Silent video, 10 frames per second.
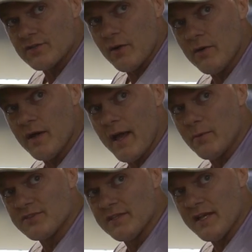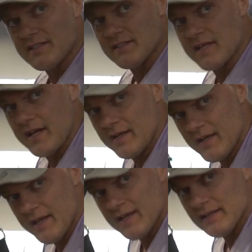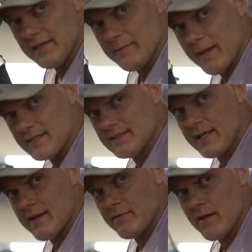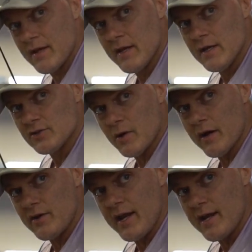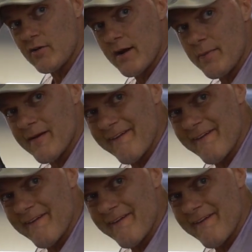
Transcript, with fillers: So elbows in nice and tight, lean nice and down. So underhand grip,